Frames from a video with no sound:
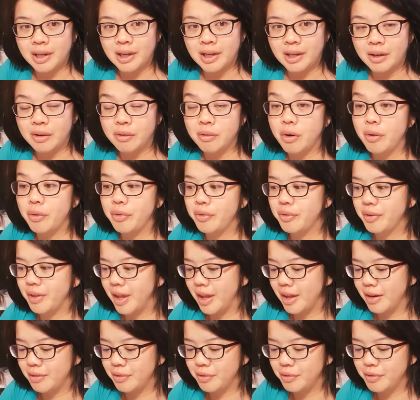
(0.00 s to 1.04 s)
growth
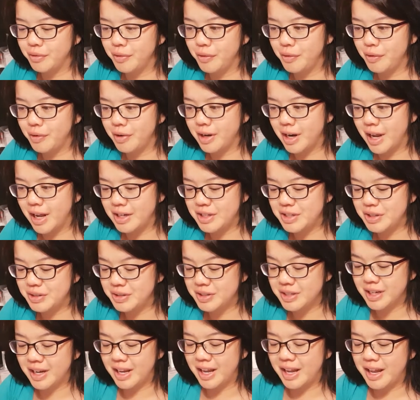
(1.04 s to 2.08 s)
scan for Nato
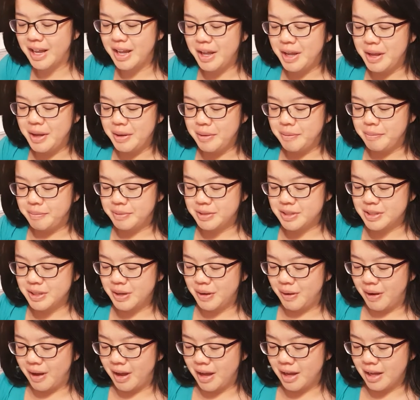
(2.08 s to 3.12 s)
today. So
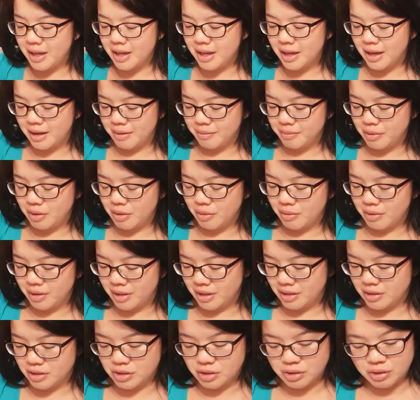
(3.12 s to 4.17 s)
I am
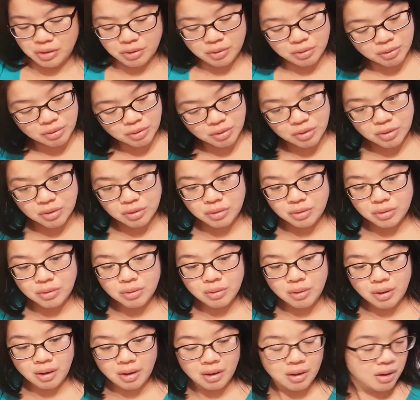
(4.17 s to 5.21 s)
going to do
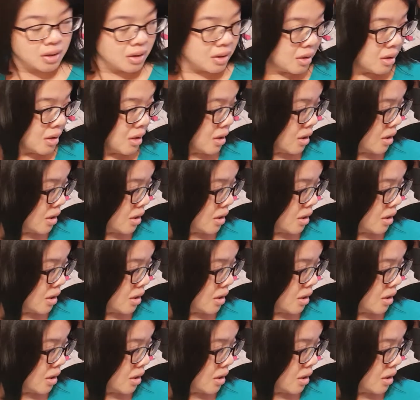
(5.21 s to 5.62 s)
our,